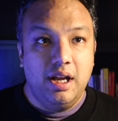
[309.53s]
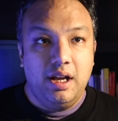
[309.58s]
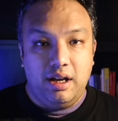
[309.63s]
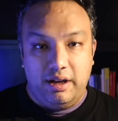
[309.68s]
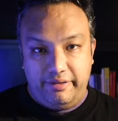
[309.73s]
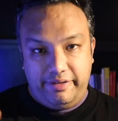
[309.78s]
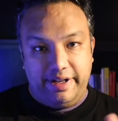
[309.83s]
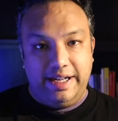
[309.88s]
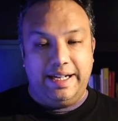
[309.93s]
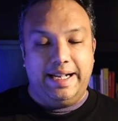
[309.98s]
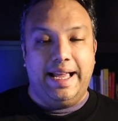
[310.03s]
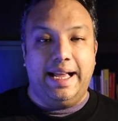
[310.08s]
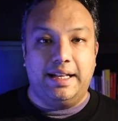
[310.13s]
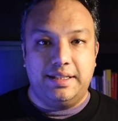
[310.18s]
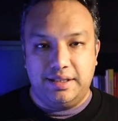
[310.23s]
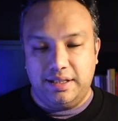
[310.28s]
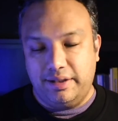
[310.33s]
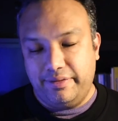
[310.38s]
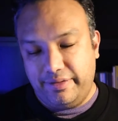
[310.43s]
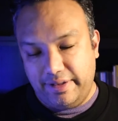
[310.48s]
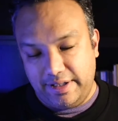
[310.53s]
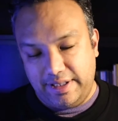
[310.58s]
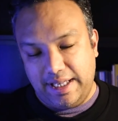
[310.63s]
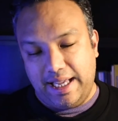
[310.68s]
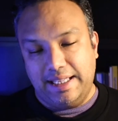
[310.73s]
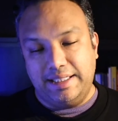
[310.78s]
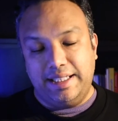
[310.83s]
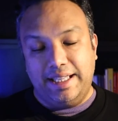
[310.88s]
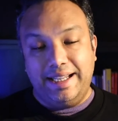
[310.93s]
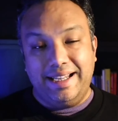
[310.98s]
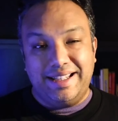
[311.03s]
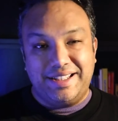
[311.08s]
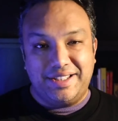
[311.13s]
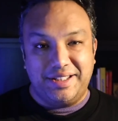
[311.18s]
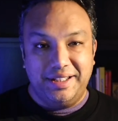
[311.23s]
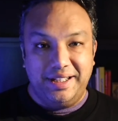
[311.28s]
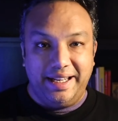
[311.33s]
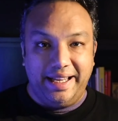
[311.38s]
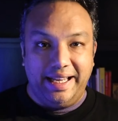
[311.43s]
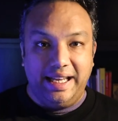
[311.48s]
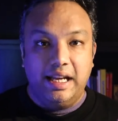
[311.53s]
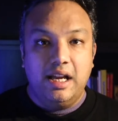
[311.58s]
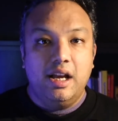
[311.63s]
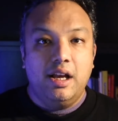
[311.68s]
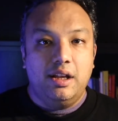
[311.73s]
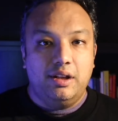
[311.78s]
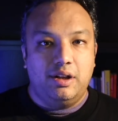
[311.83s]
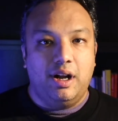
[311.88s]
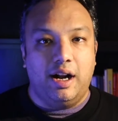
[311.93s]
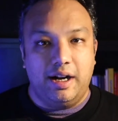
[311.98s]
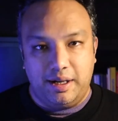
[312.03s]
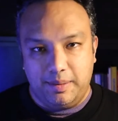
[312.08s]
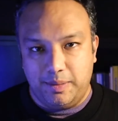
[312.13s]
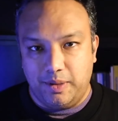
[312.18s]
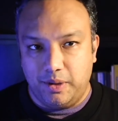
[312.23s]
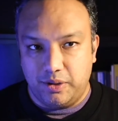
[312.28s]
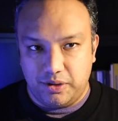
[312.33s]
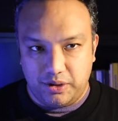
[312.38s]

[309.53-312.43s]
of an attack surface as initially thought about.